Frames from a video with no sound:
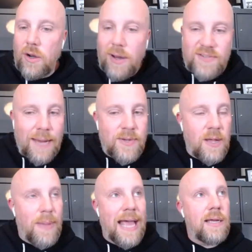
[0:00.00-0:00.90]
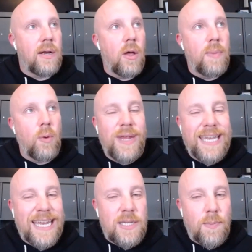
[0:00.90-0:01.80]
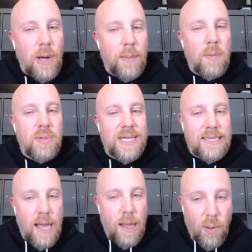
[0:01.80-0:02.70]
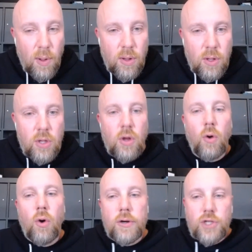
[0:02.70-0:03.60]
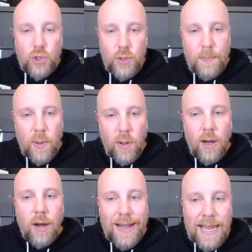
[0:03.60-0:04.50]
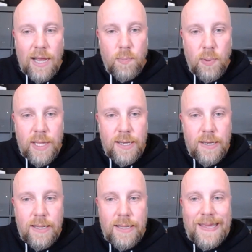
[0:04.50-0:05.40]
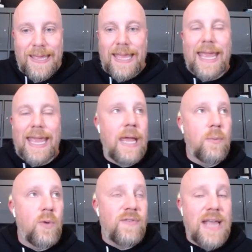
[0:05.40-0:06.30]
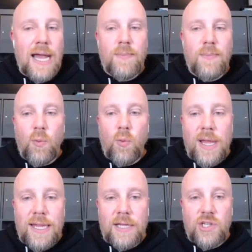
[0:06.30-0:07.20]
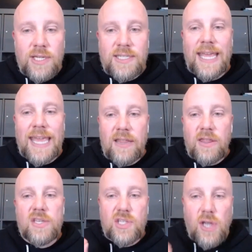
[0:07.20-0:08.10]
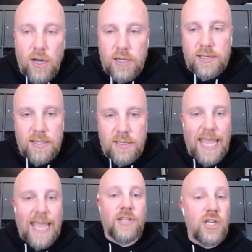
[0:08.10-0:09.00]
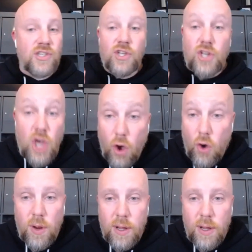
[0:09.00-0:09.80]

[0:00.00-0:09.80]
have time to unpack it all, but we need to probably double or triple our output. And we've got to be willing just to hit the start and just go